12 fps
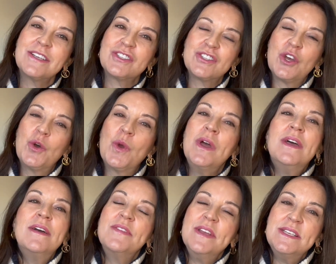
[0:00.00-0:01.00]
So
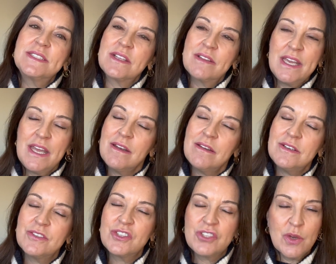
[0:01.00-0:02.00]
the Celine
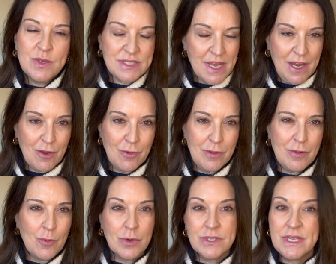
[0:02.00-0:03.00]
Seau Sangle,
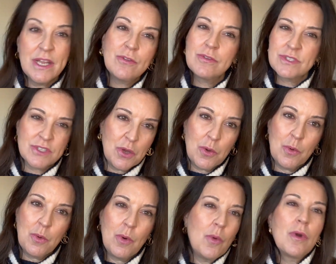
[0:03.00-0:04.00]
or Sangle Seau,
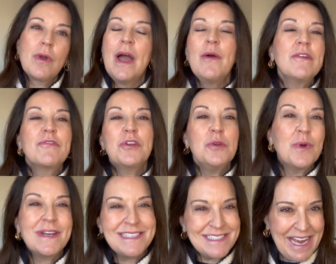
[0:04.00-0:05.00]
or however you
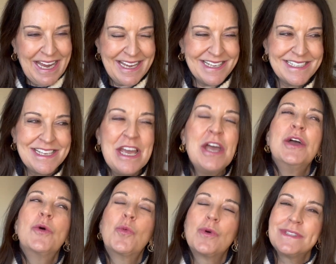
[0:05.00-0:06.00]
want to say it,
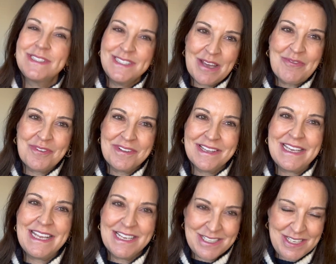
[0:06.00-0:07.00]
will definitely
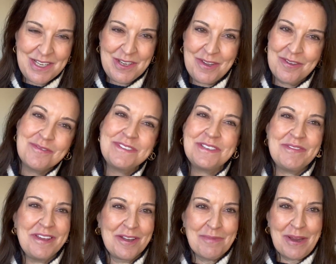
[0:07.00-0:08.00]
continue to be
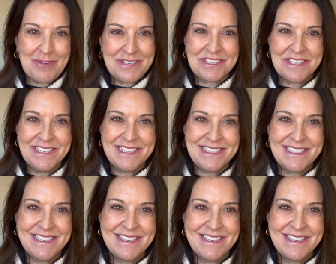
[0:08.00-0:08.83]
on my wish list.